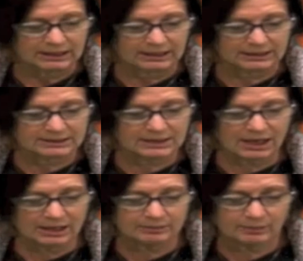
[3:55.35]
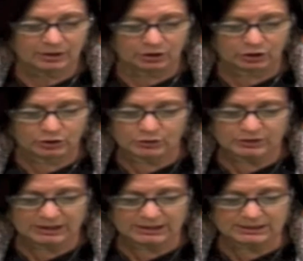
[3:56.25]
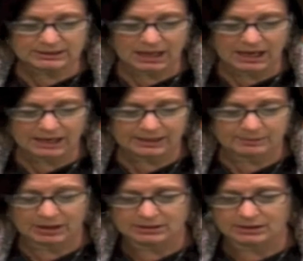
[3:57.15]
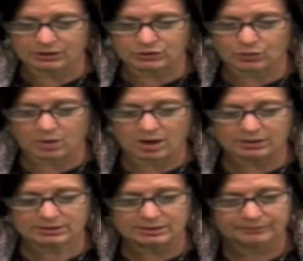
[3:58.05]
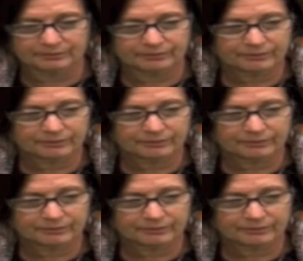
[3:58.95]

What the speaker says: "It's time, Goose, it's time," Duck squawked.